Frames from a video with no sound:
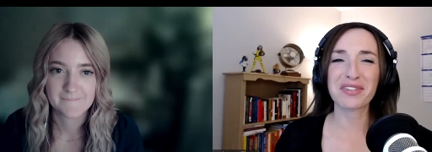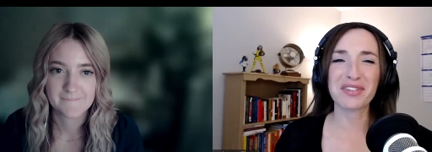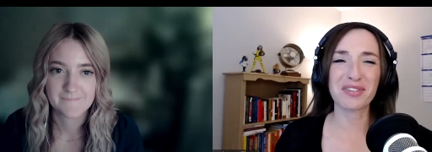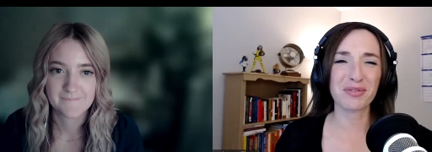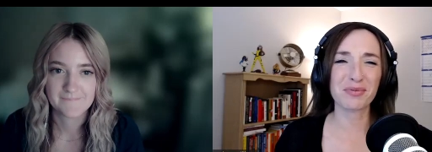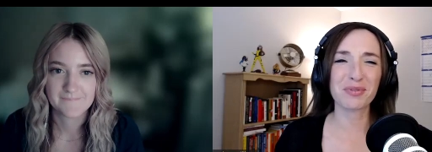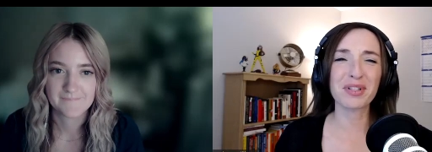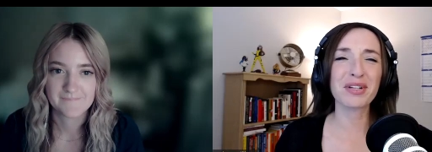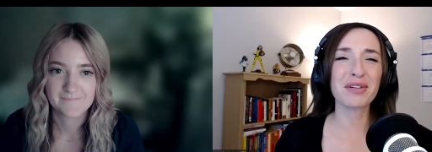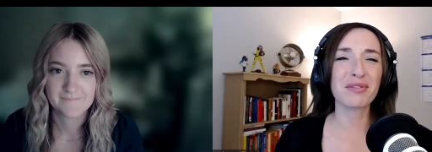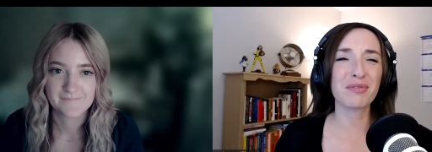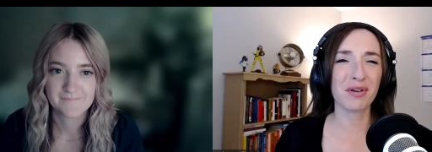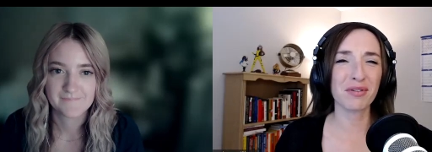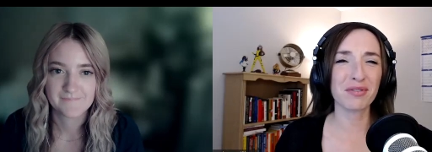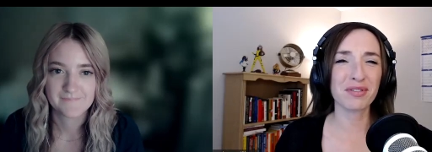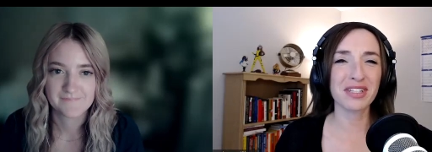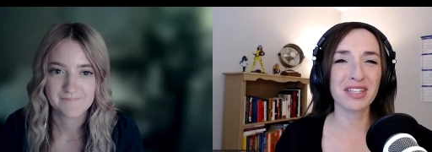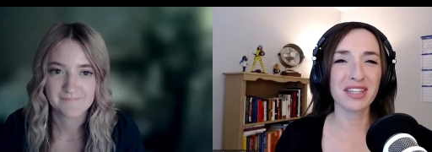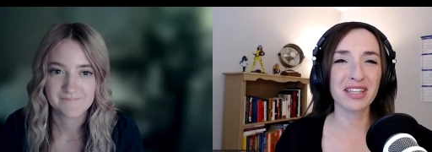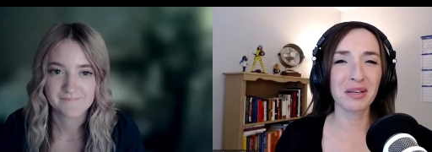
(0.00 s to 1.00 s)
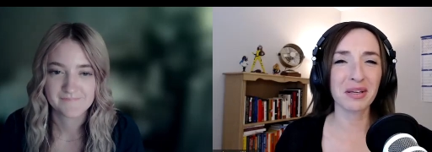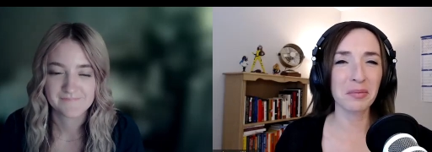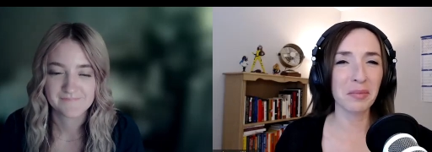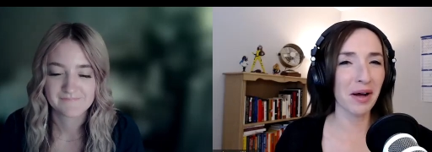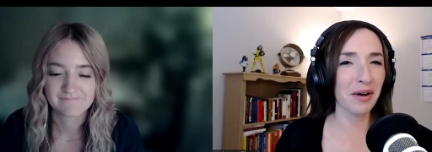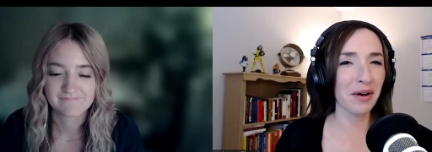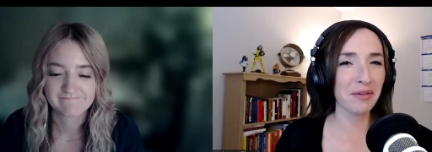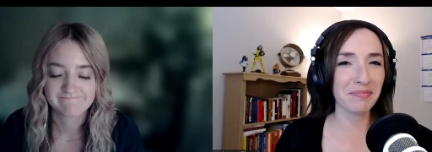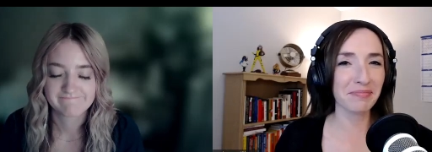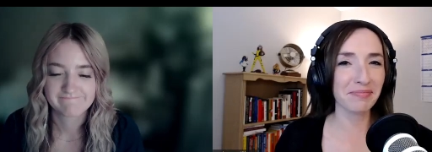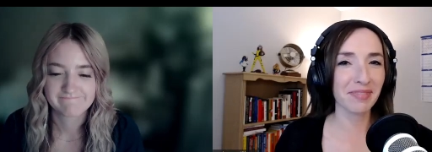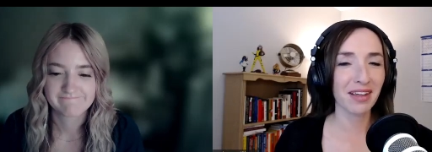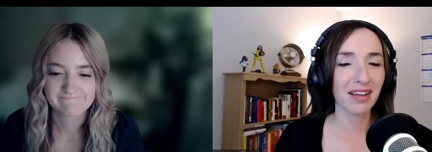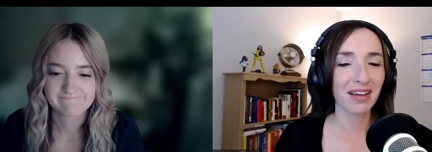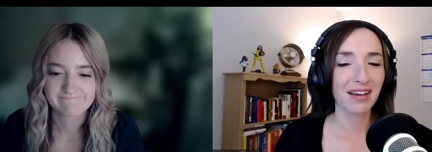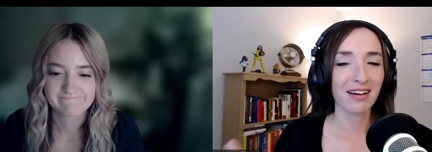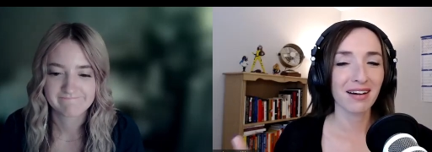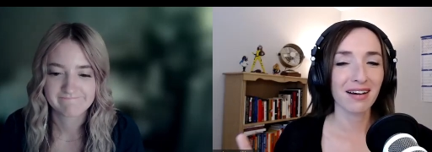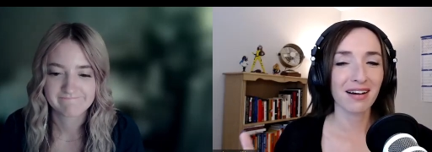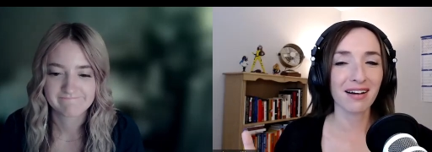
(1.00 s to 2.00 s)
Speaker 1: which is really gross to think about
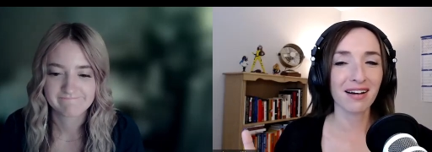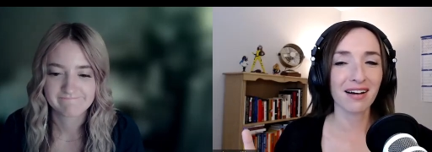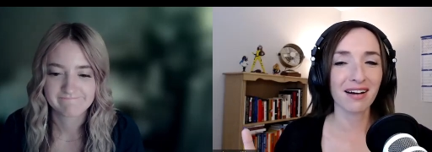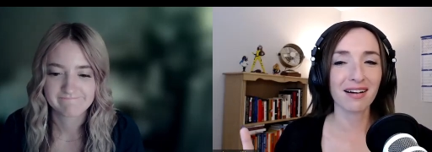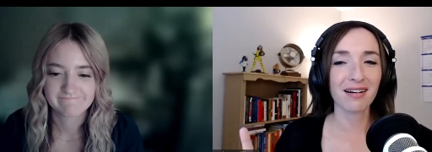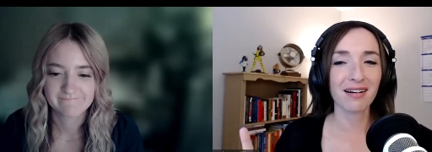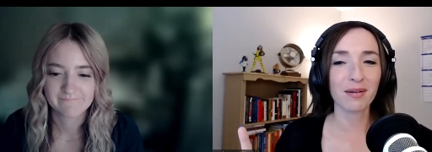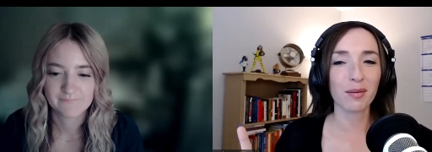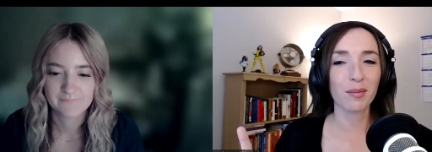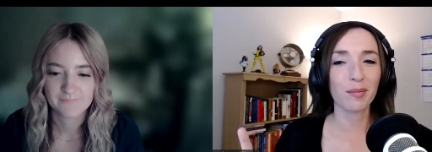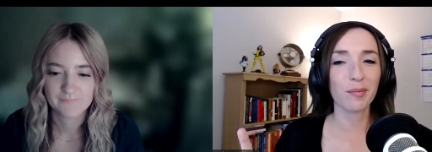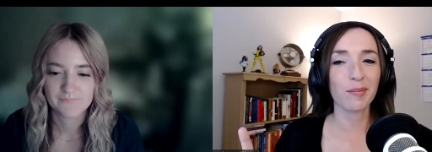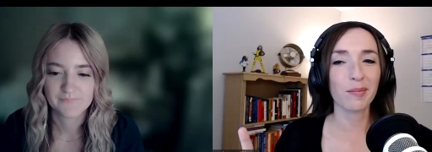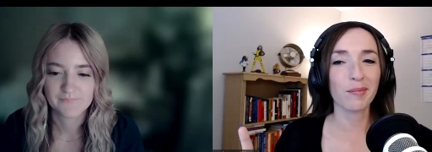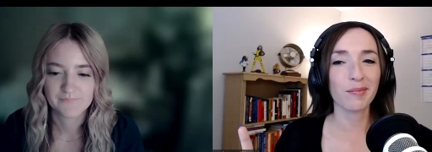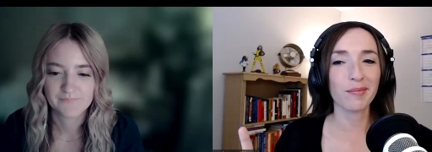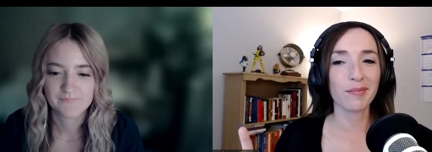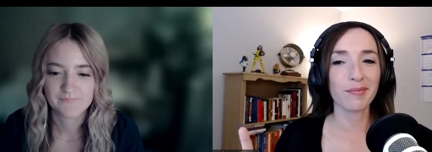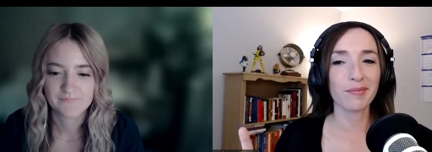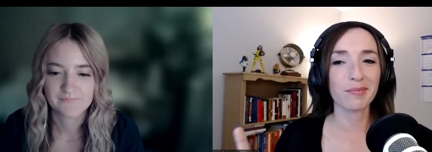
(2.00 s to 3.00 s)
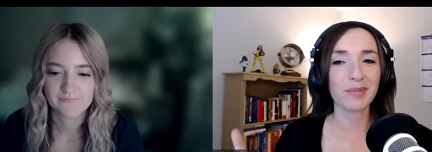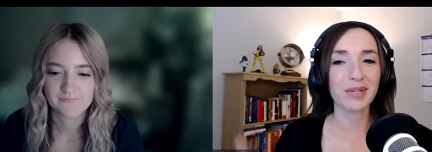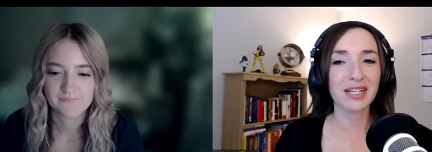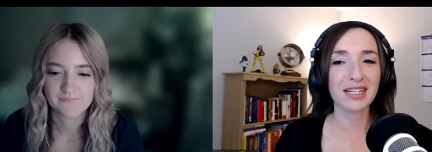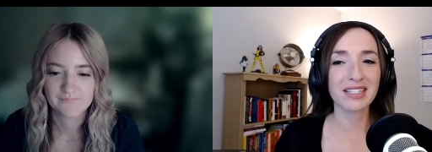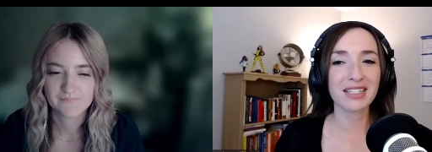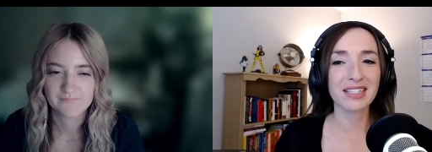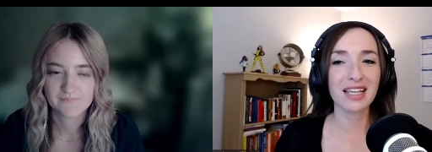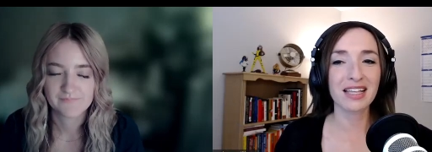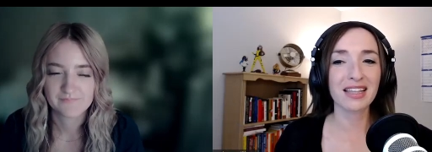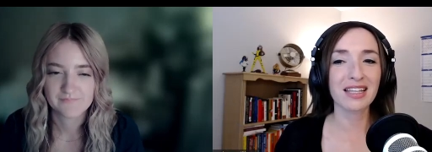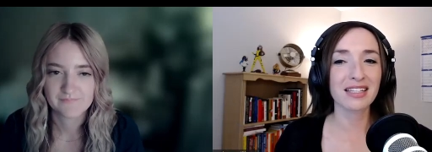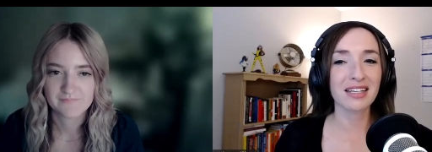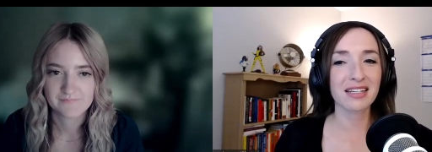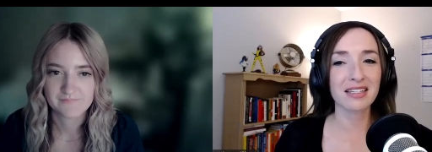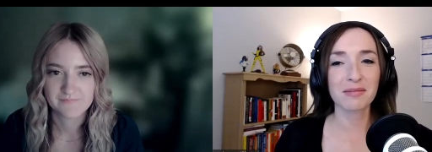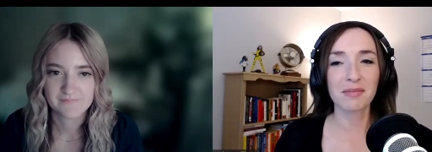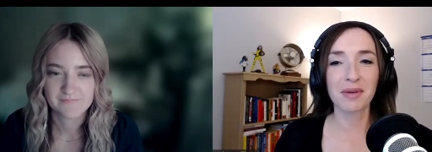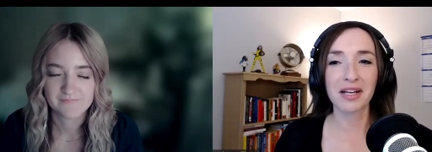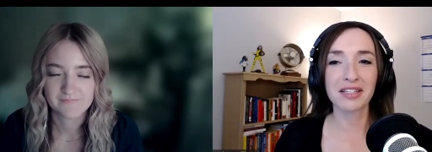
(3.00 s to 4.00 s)
um because then the
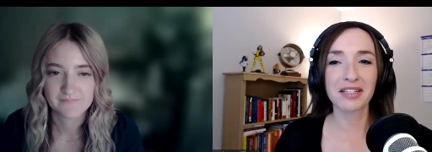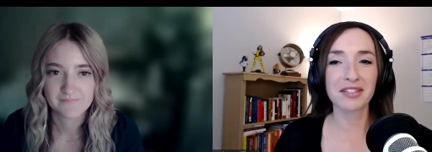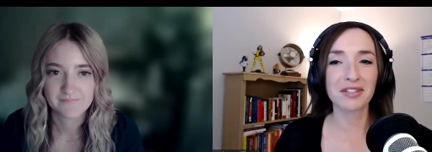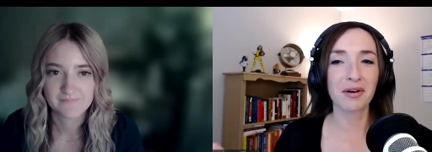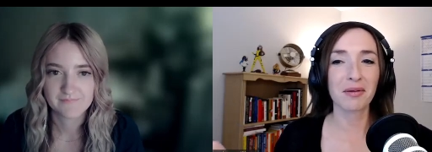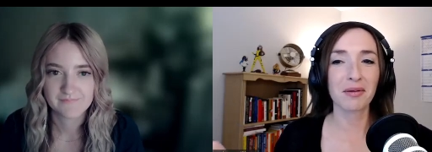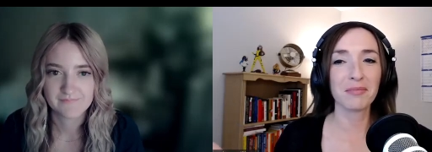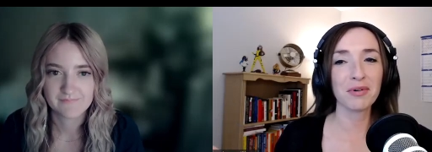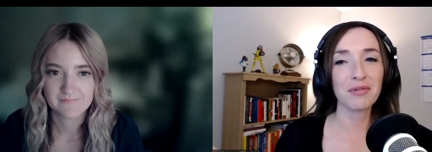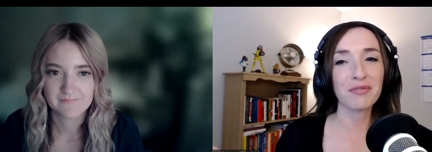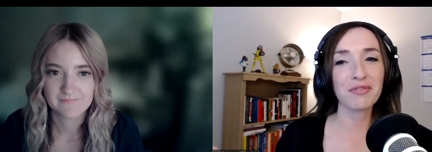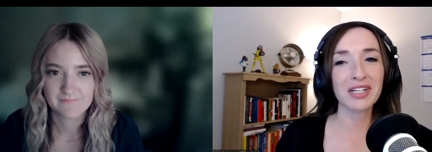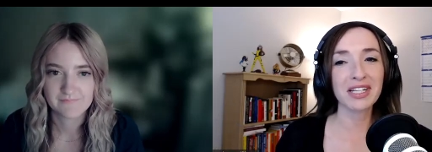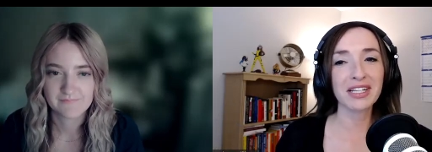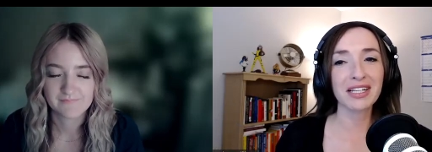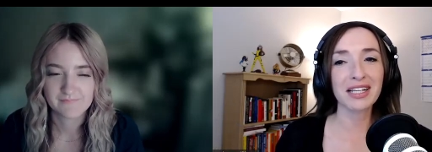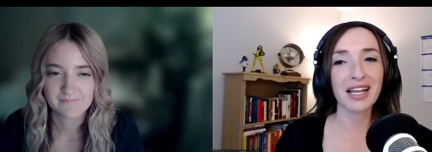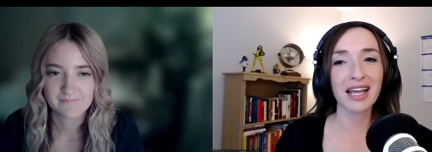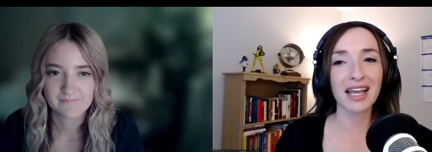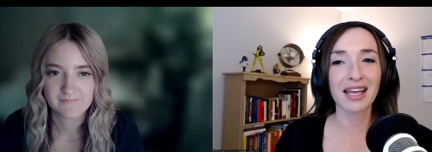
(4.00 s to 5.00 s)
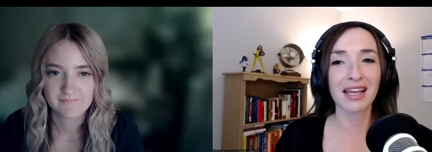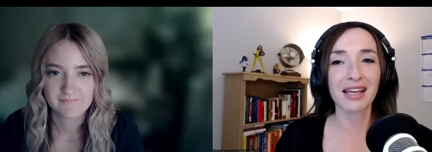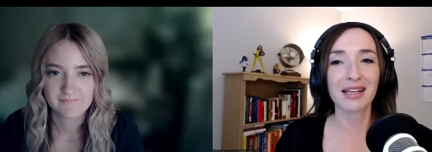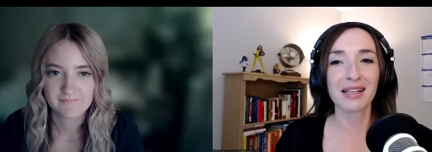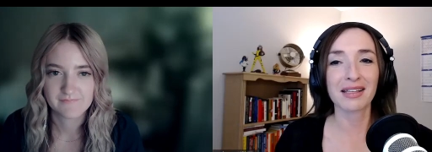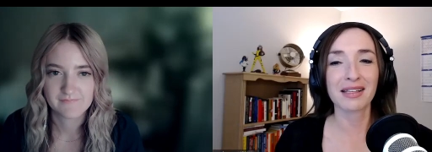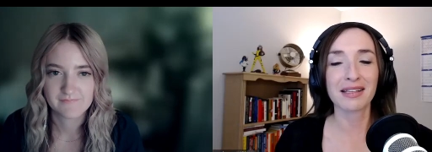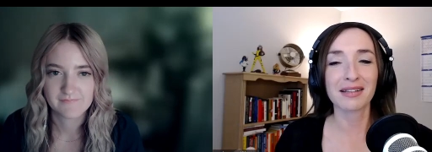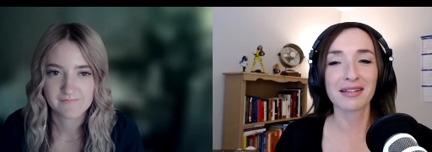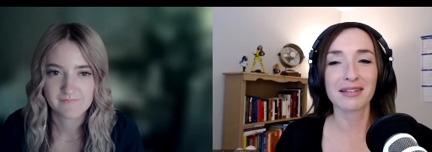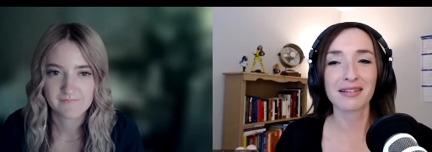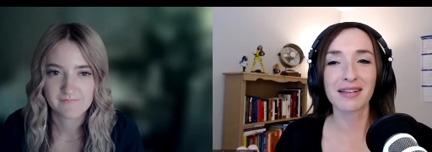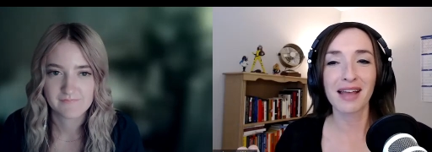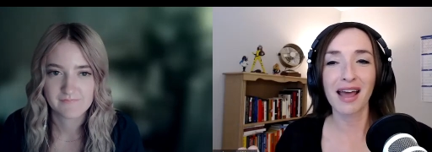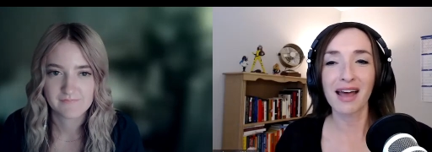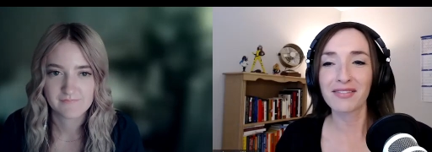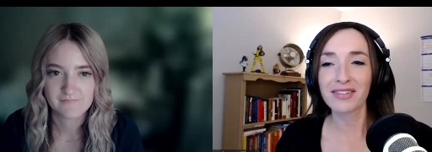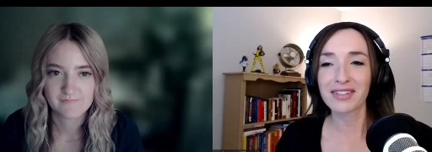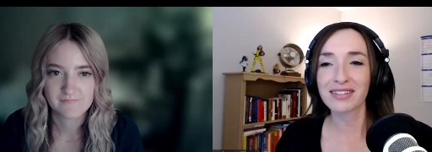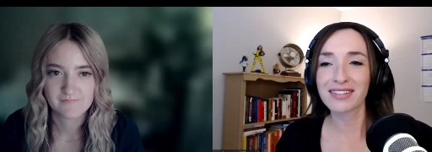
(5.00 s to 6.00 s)
dustamites start moving and
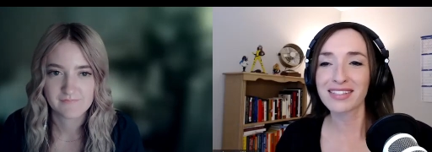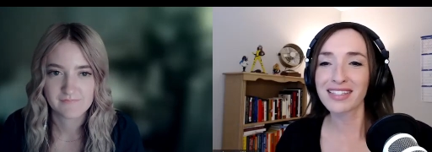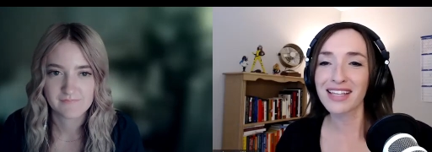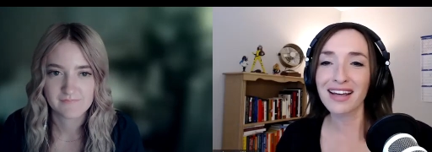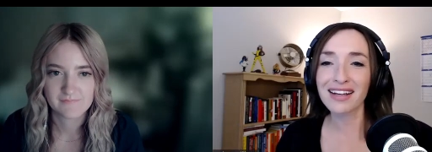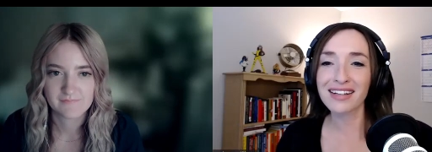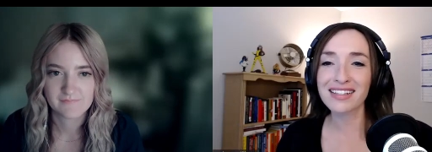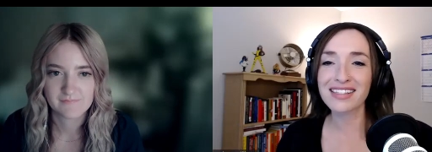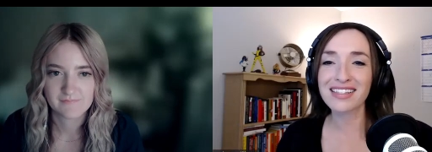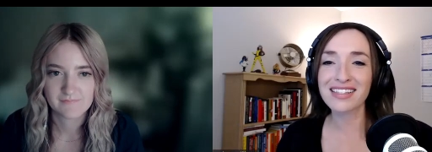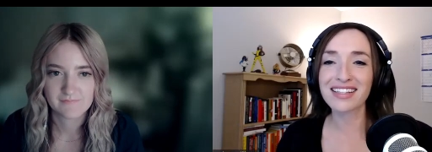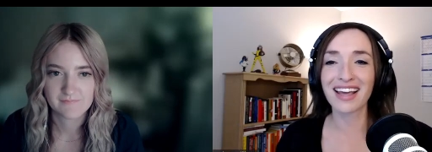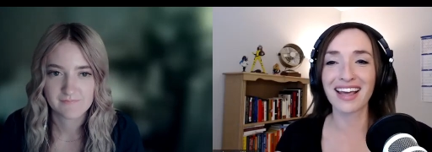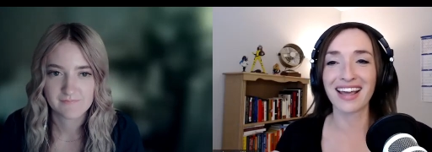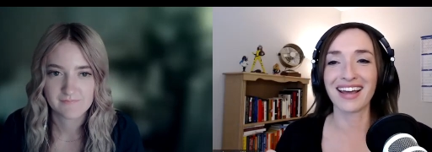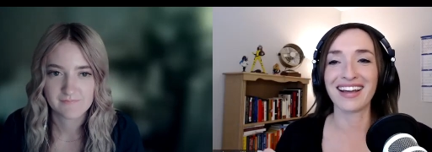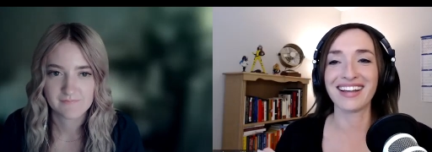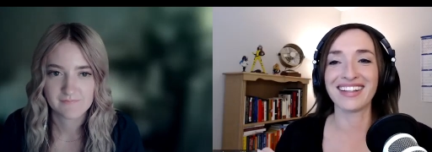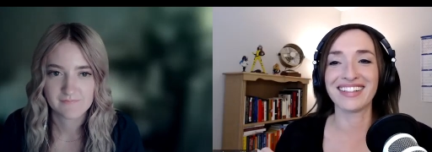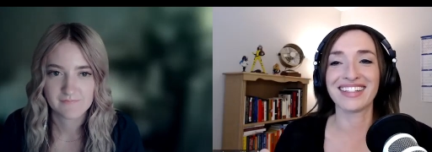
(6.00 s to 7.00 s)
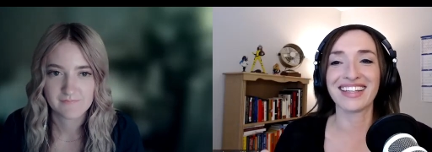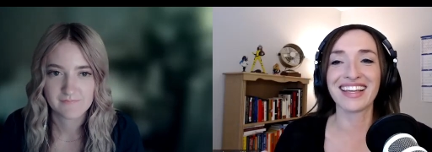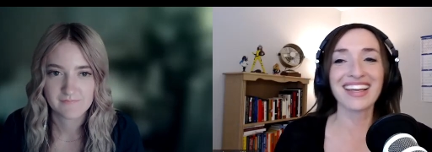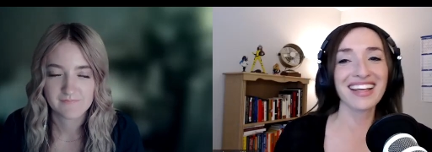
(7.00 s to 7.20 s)
having sex and